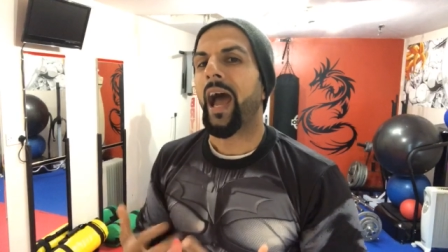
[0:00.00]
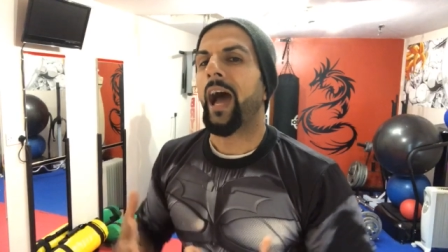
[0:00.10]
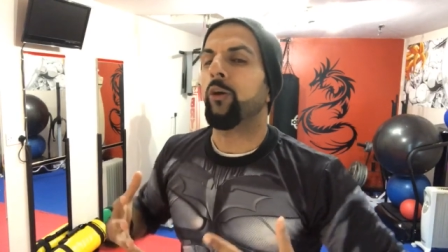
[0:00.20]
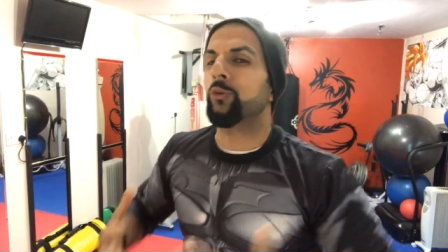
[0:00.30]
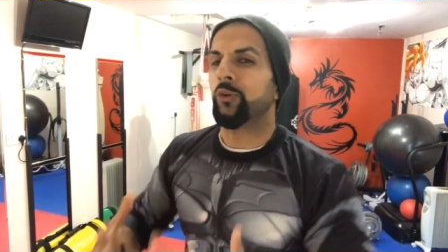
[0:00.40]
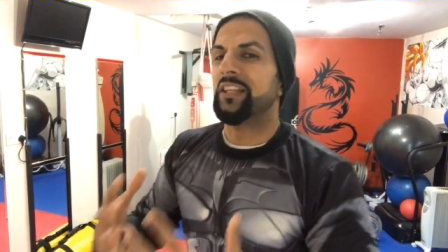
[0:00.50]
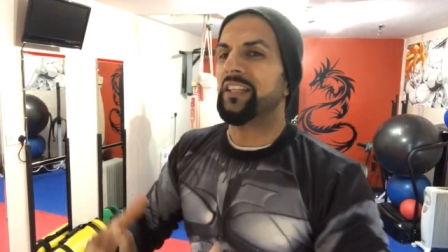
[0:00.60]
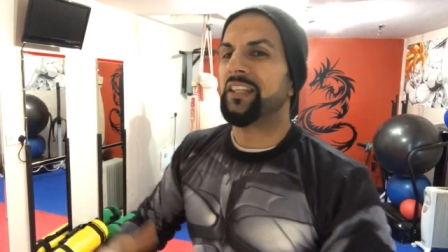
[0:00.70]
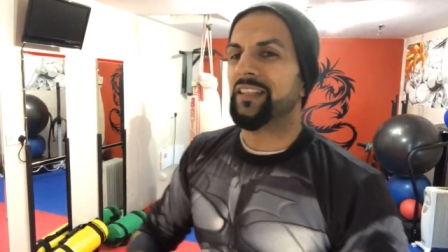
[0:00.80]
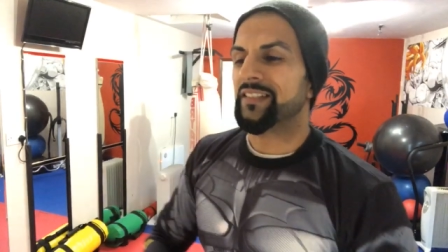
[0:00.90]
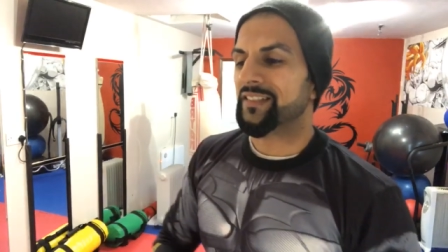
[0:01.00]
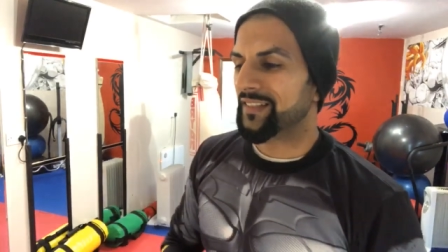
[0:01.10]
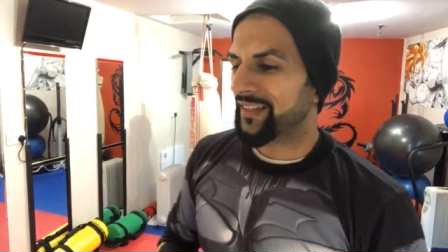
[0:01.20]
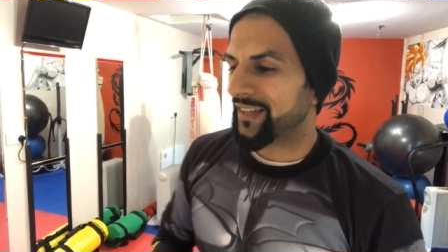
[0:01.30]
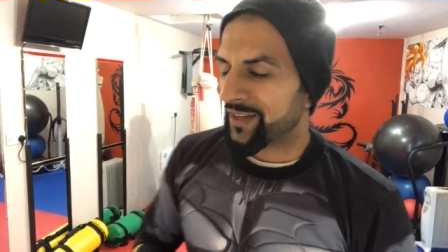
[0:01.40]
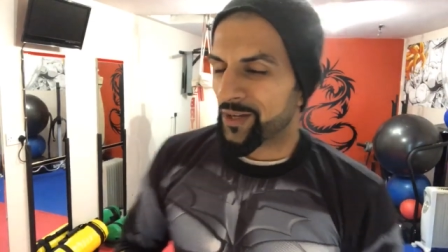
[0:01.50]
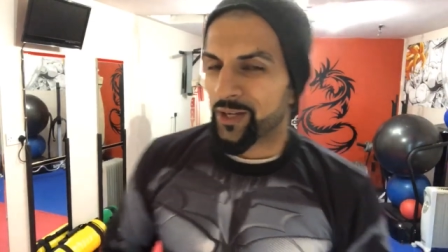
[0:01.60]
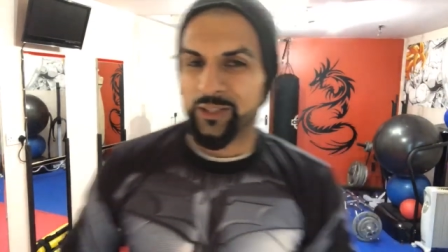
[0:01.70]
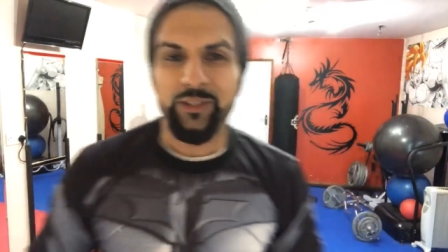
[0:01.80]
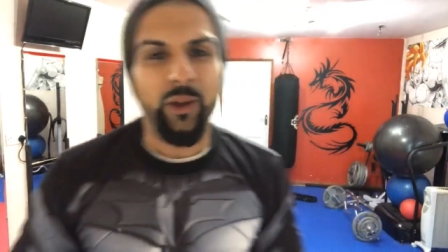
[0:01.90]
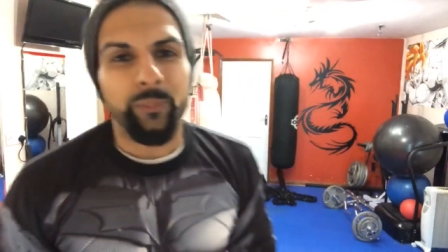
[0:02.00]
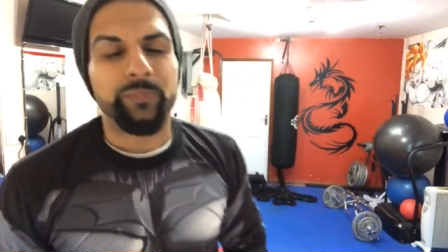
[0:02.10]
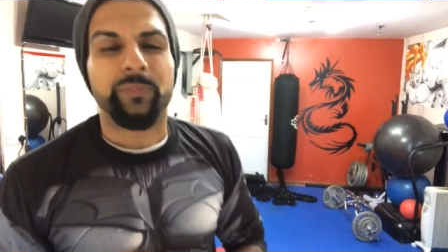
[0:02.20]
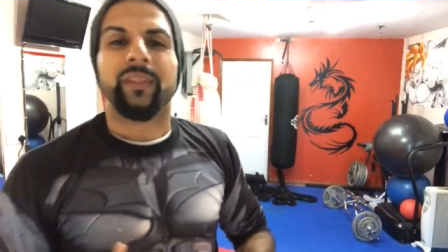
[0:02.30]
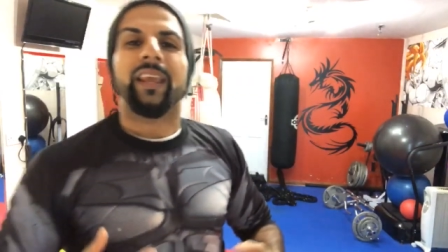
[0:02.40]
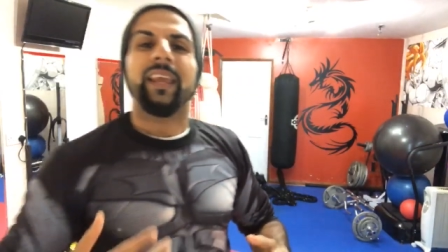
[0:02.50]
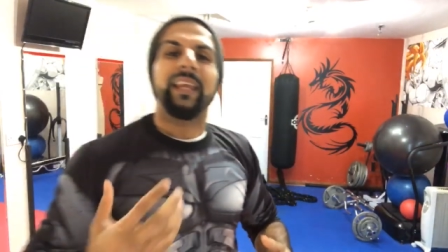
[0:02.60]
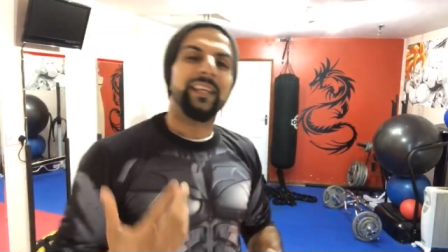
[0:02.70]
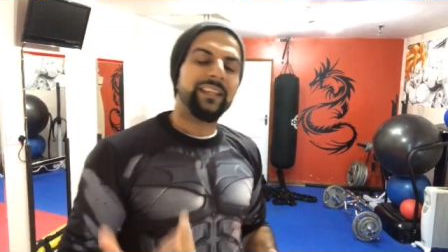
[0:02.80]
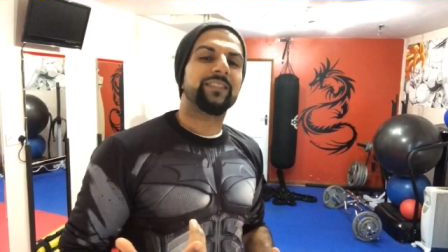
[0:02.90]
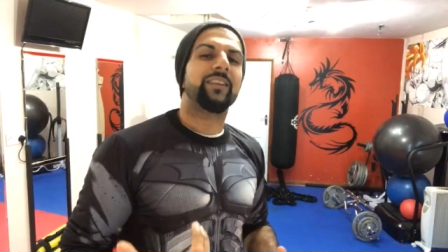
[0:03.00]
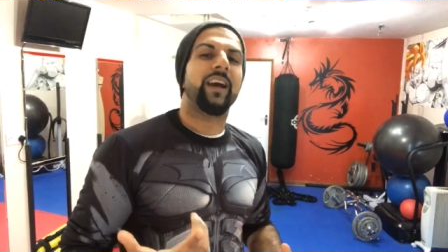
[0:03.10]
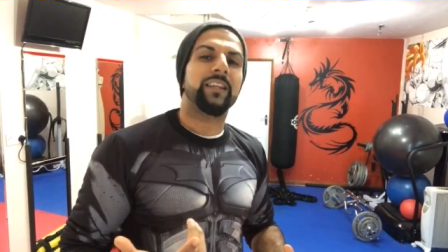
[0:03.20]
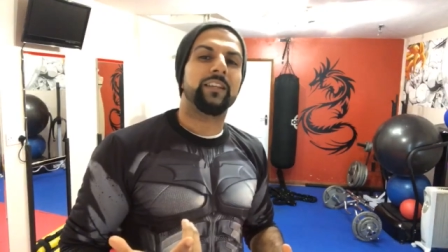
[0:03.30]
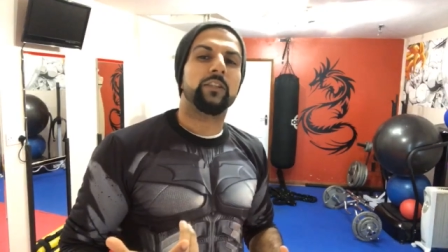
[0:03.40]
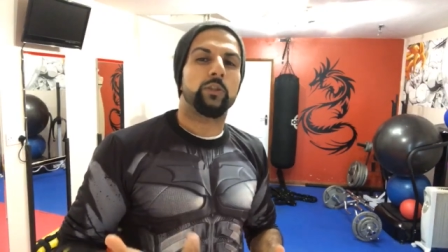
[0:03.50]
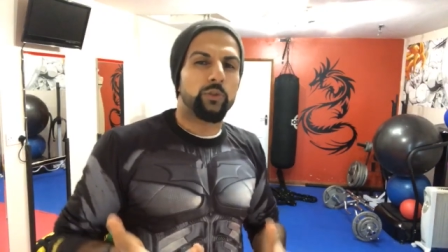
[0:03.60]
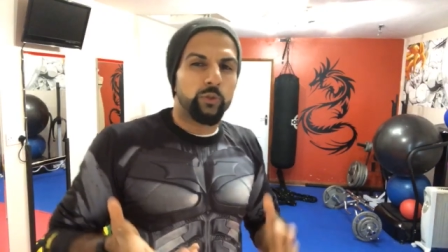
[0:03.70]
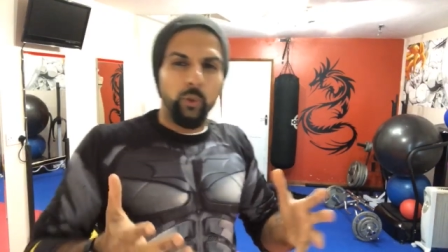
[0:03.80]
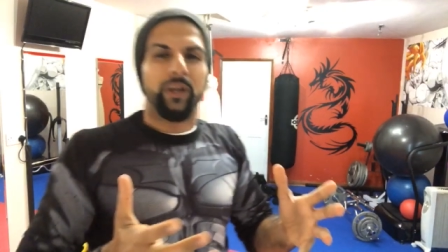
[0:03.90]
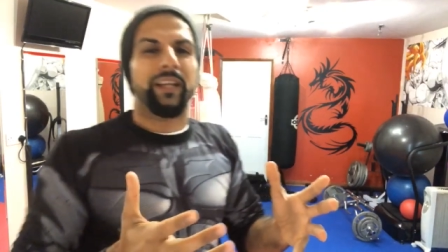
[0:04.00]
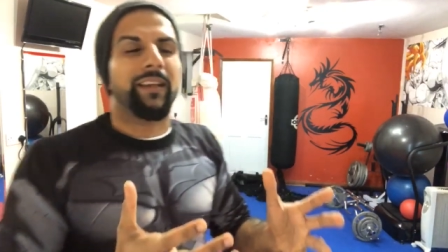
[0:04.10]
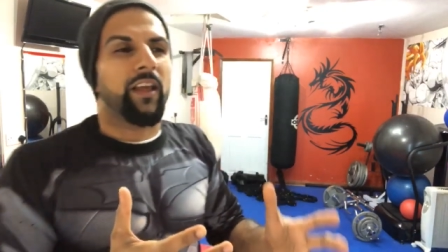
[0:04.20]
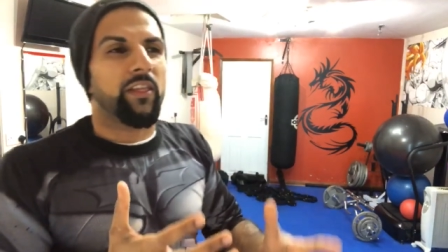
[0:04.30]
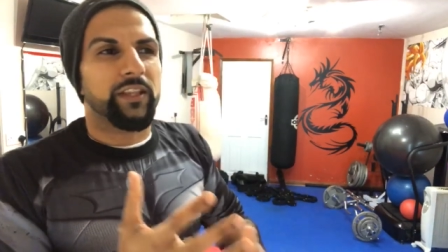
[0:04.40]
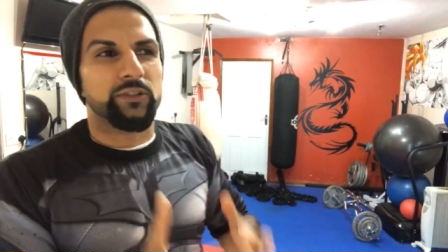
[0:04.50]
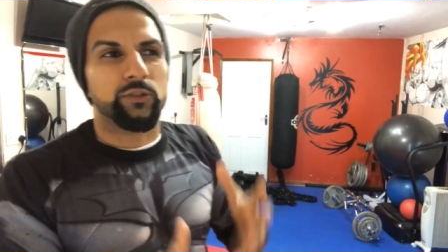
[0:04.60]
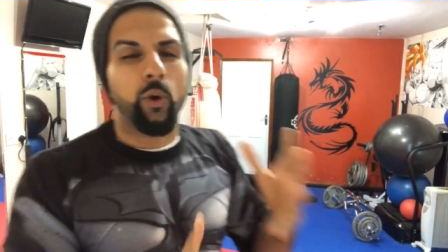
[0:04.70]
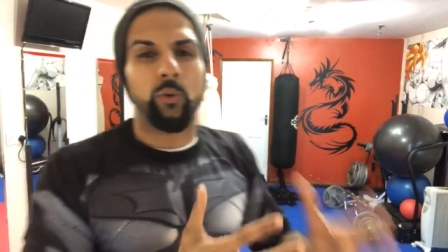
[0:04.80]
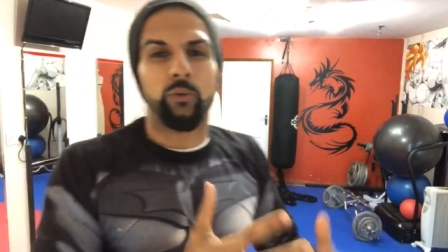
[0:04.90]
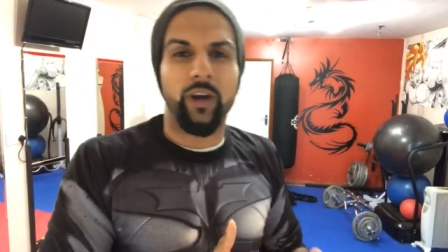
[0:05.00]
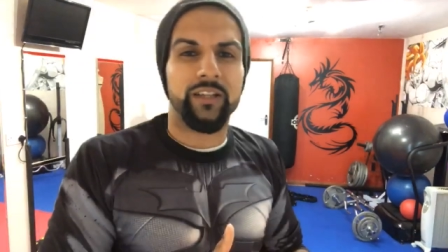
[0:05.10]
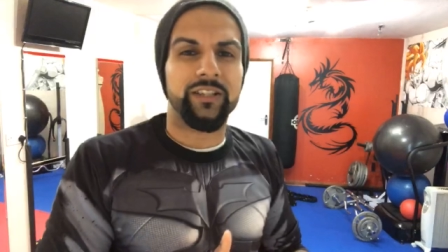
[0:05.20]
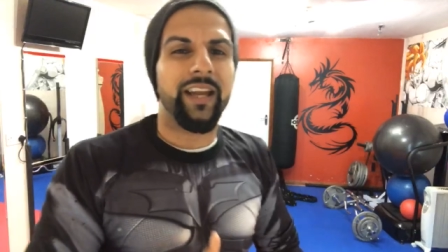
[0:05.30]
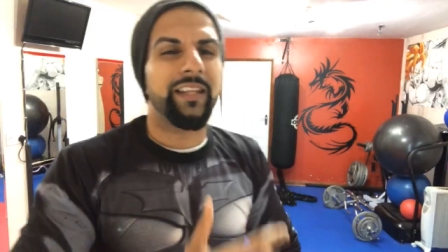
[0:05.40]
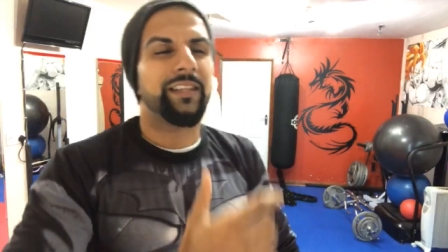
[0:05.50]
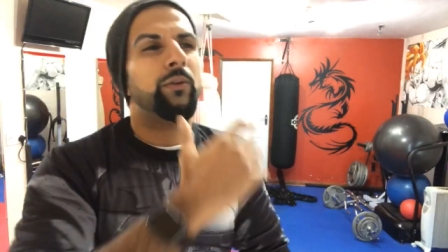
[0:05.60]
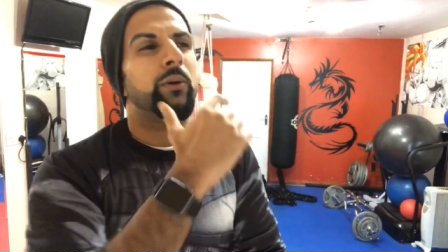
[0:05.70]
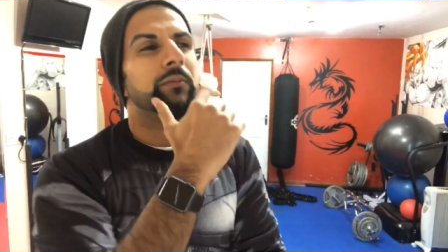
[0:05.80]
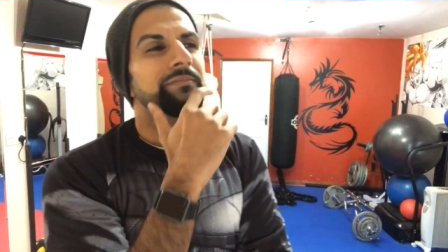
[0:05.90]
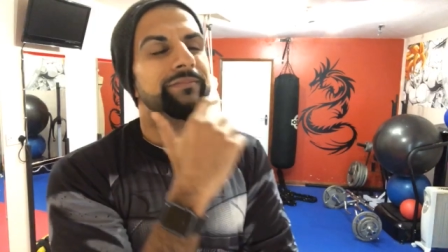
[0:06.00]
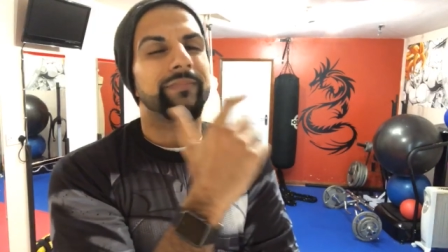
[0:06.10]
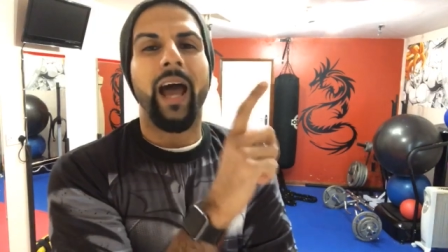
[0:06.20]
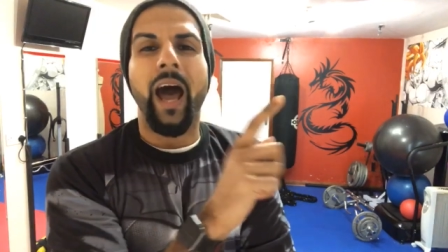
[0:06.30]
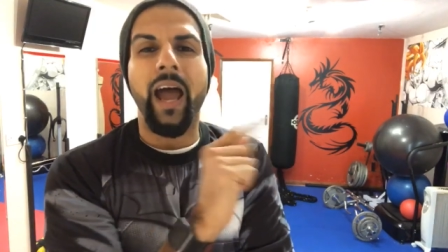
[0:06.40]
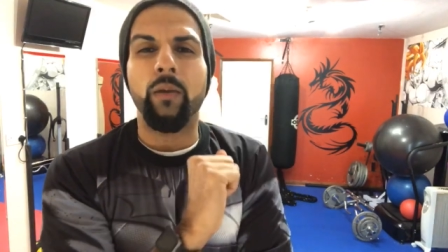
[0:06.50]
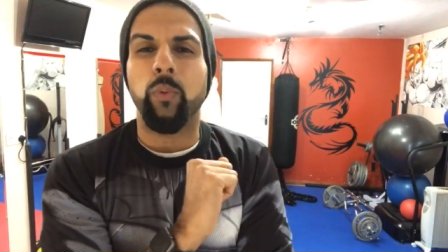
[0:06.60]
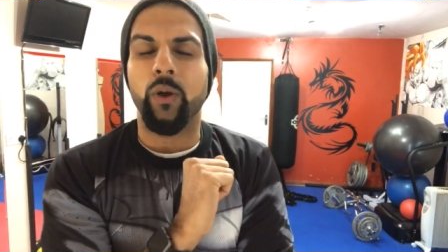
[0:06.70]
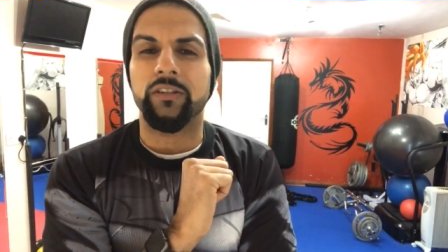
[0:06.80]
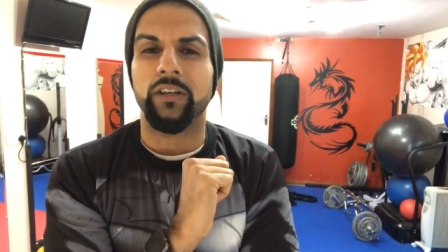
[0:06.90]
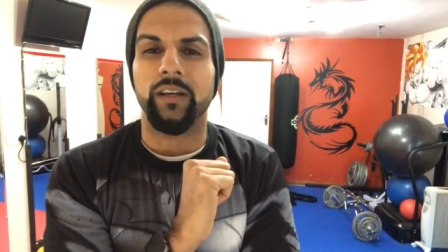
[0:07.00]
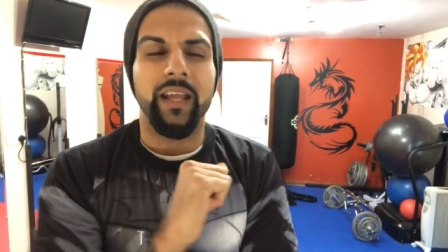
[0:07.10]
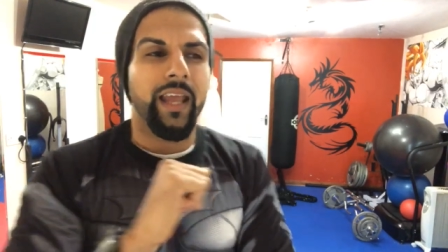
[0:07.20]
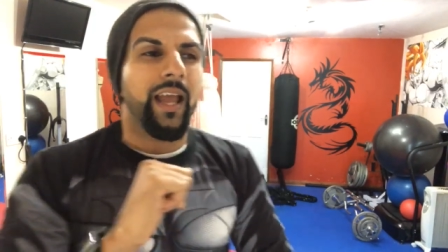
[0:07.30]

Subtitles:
how great he is. So he decided to join this gold rush, and he thought, I wonder